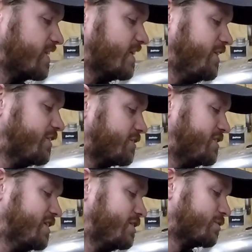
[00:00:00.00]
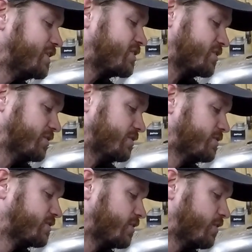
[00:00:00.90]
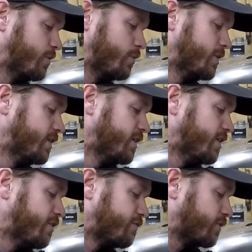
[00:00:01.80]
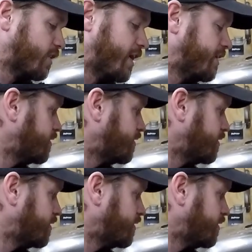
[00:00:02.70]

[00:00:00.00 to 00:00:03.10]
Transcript: cleaner degreaser. So for like